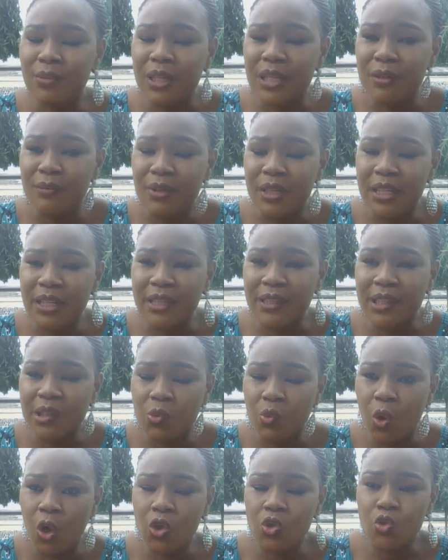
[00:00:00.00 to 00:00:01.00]
he
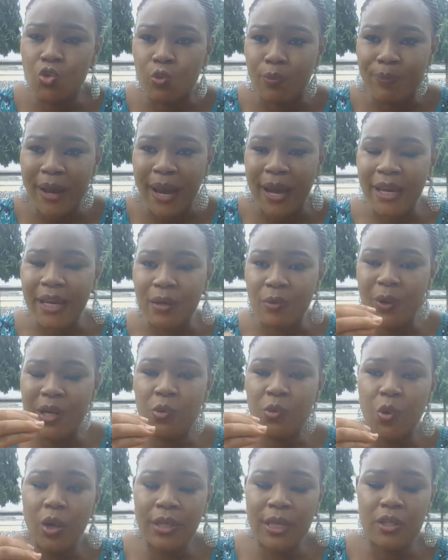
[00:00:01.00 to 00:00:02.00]
wants to buy, when he
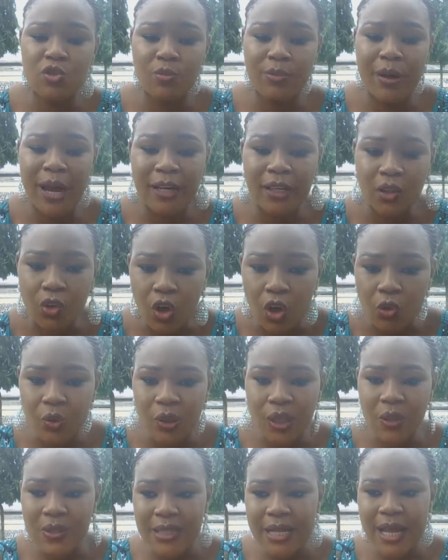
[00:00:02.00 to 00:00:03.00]
wanted to buy the third one,
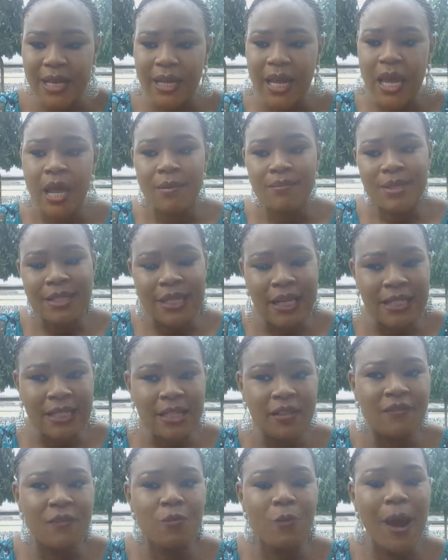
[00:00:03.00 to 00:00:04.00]
I was like, Mr.
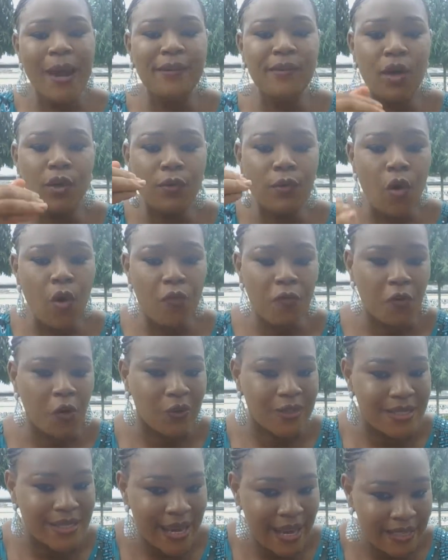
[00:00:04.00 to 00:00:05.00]
Stephen, why not go for
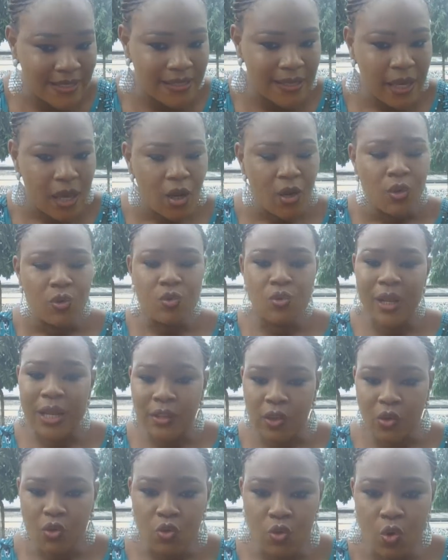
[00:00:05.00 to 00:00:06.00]
test? Let
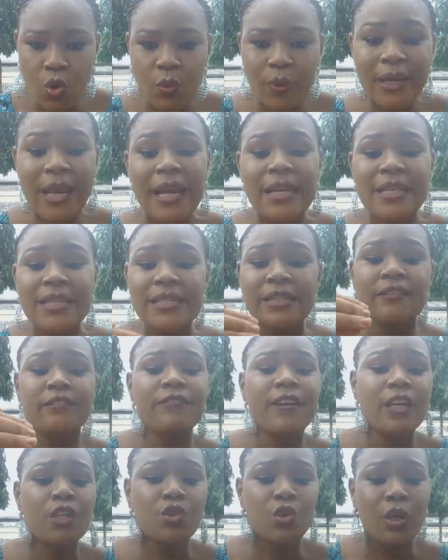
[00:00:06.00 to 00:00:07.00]
us know whether this
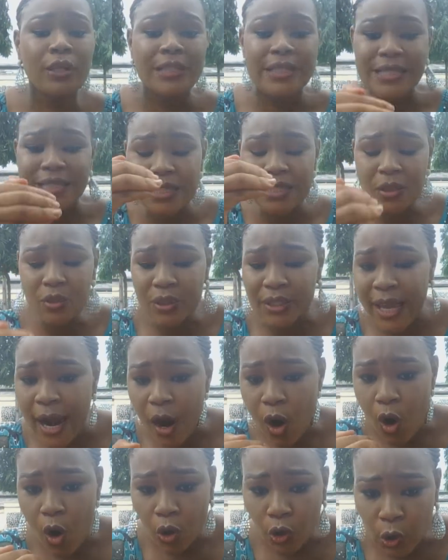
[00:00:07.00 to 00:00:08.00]
infection is still there
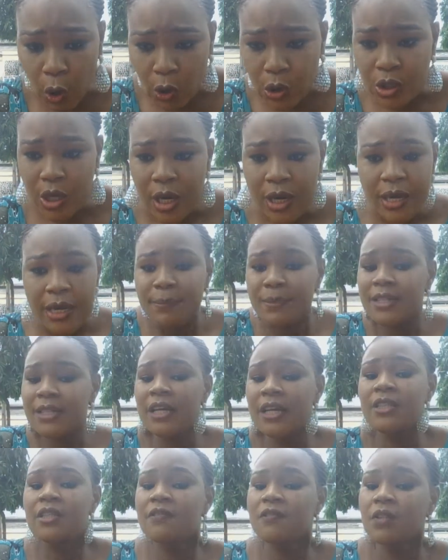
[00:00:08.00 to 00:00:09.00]
or not.
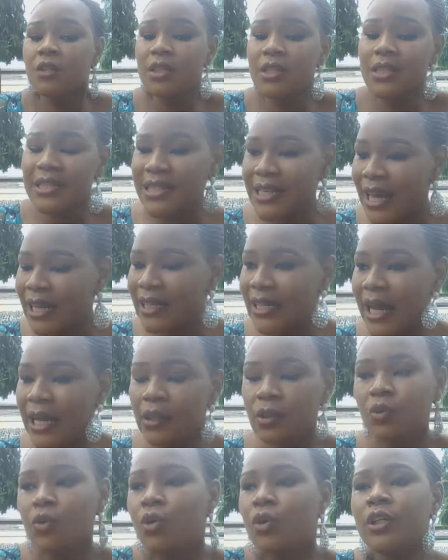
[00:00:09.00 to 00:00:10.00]
Mr. Stephen said that
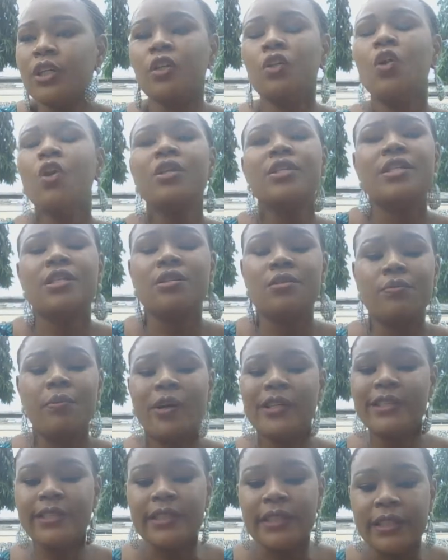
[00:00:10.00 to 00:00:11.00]
no, he knows his
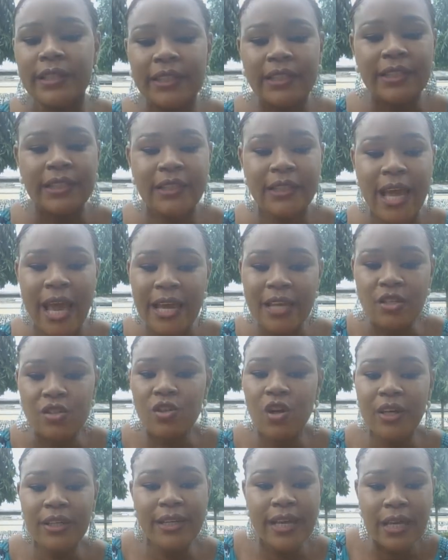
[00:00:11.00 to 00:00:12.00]
body that is
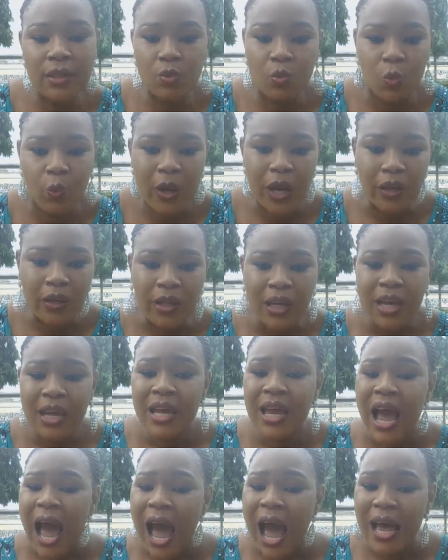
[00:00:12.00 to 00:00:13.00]
not yet well.
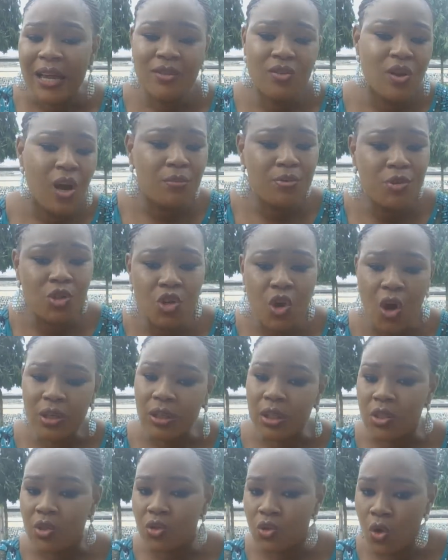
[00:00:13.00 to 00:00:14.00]

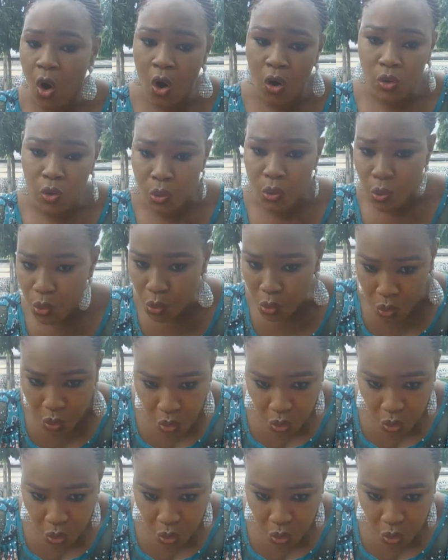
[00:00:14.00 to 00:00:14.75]
Assumption is not good.